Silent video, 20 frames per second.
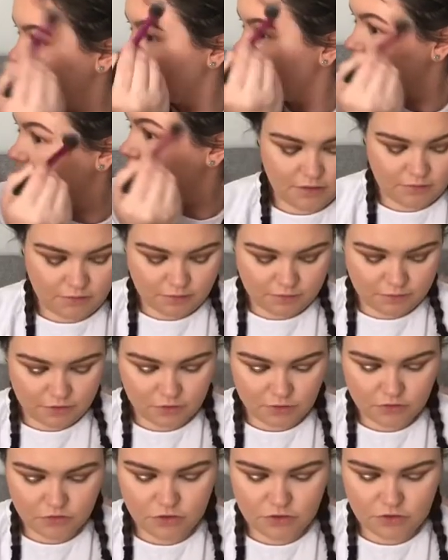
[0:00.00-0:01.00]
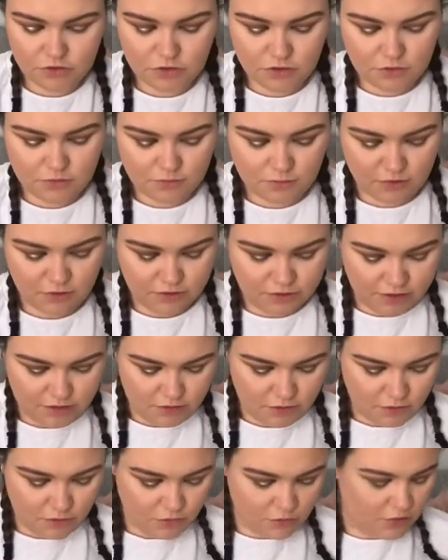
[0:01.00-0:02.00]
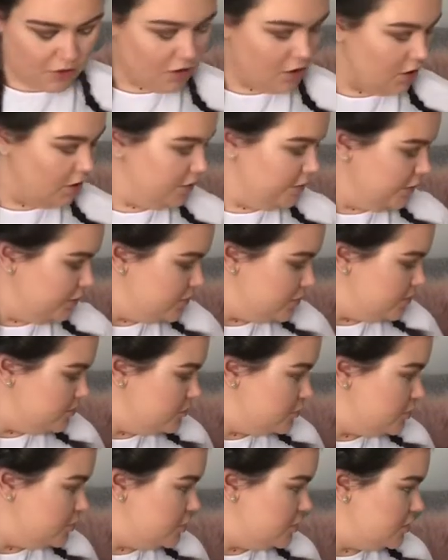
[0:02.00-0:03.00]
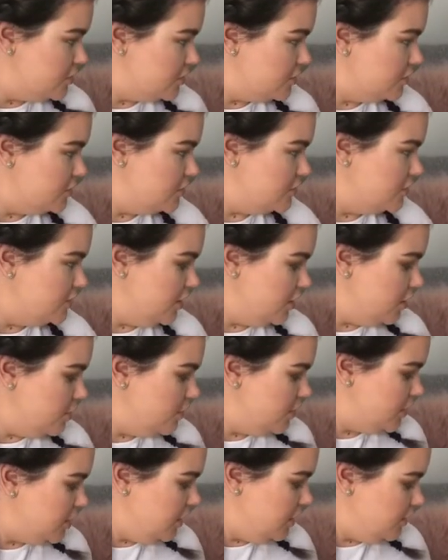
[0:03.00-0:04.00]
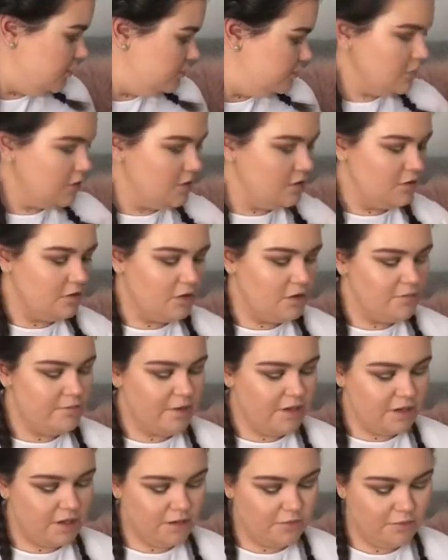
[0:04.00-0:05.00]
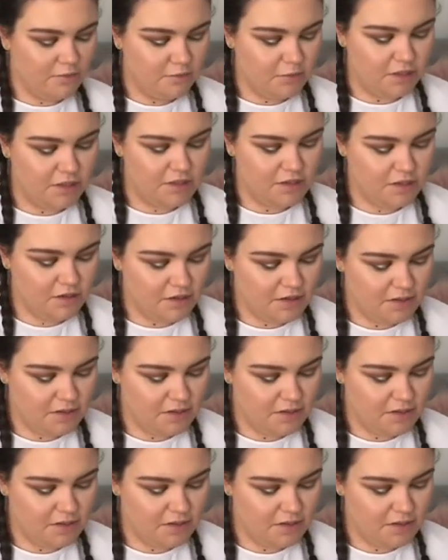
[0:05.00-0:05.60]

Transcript: Now I forgot to do my inner corner highlight, so I'm just going to do that quickly. I'll go back in with my Tati